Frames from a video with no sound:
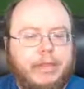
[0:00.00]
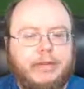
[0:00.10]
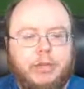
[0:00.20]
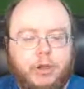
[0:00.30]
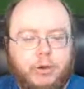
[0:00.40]

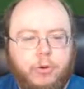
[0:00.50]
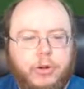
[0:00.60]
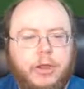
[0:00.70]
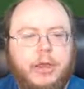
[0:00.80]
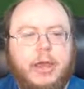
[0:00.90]

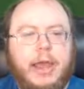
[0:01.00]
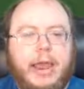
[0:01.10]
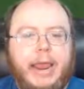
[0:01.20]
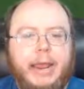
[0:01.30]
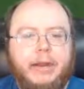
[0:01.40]
code
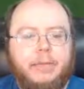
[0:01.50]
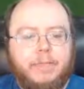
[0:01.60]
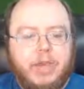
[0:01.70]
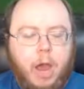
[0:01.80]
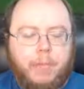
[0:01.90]
and
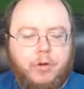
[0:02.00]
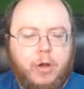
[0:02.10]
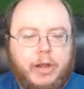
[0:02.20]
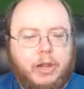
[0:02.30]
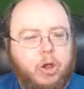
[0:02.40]
be up and
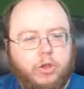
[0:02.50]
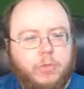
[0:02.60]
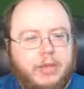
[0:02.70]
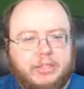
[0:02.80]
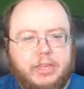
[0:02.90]
running, and all
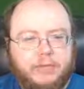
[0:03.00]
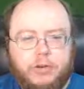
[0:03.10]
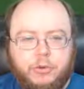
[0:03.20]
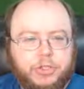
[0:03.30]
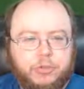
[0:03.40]
you basically have to
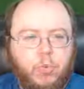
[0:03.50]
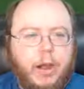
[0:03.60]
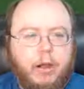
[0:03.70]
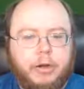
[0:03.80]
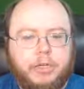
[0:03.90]
do is just
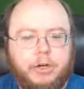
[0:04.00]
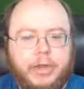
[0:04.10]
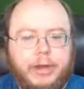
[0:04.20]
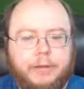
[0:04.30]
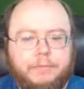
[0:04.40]
wire in your
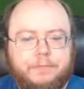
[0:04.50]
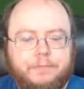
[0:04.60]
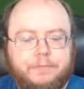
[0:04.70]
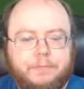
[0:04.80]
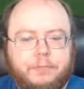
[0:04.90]
data.
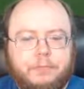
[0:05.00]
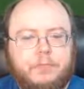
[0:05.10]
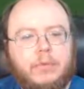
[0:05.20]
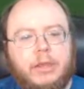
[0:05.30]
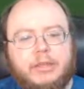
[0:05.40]

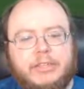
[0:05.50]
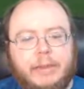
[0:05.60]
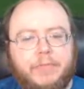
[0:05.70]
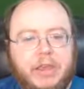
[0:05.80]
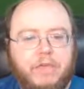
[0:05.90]

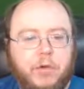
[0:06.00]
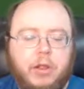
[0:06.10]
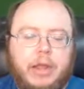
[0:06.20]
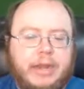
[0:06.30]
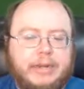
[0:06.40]
Same thing for
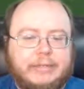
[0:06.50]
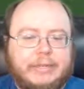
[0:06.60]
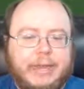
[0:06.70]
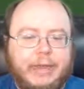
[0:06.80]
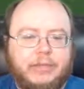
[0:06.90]
client
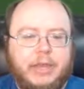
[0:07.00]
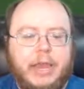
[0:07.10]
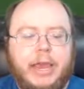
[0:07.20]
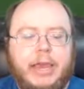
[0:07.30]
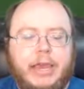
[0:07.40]
SDKs.
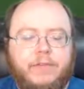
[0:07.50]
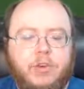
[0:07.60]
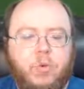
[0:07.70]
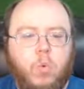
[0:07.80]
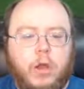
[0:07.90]
If
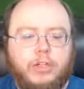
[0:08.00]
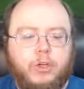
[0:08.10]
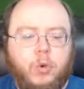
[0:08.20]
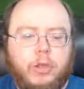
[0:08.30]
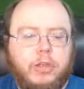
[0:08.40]
you want
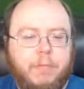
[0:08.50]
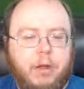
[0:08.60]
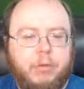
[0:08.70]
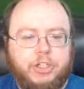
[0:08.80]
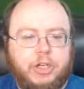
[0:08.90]
to quickly
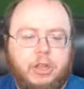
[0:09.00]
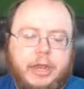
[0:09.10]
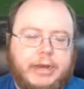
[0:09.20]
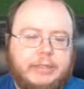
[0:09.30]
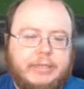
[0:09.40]
publish a
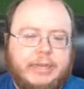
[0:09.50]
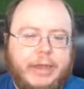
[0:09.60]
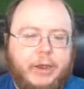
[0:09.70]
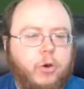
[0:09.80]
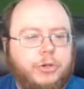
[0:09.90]
client
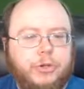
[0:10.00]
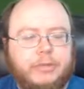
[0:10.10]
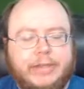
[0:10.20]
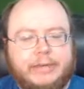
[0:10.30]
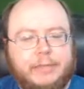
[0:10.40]
SDK or
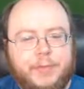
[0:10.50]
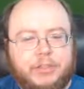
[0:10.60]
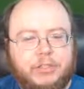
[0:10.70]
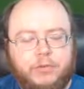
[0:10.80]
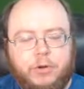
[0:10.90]
use that as the
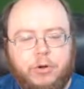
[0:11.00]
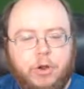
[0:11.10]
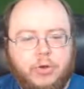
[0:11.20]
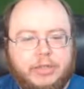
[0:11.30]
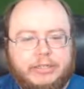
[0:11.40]
basis for
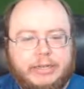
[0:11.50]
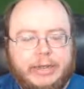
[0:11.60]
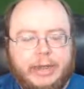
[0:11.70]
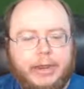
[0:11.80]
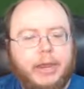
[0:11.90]
your own
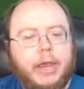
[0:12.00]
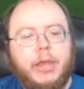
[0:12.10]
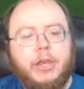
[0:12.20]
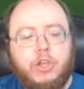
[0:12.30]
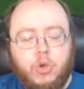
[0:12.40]
SDK,
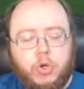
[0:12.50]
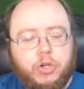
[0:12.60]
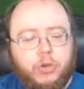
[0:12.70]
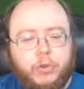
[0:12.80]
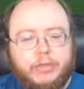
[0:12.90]
you
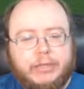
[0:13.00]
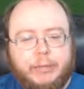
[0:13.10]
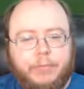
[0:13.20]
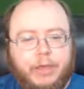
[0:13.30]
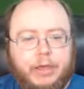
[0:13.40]
can do the
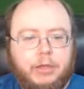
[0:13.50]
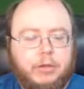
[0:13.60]
same thing.